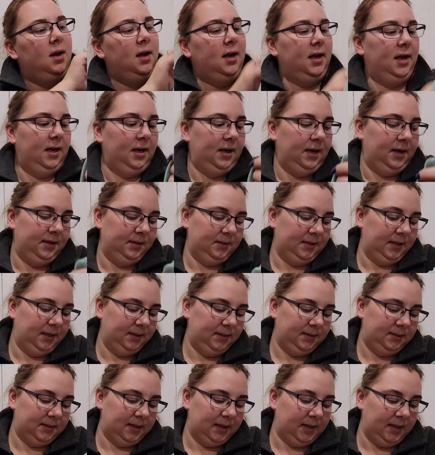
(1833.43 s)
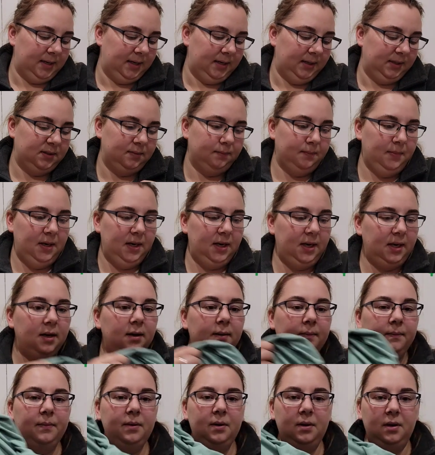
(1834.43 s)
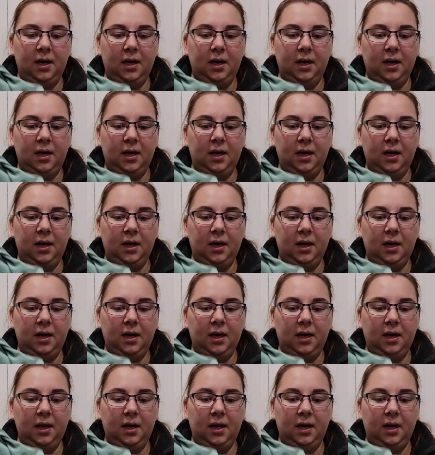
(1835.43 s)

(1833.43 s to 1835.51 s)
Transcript: It is a size medium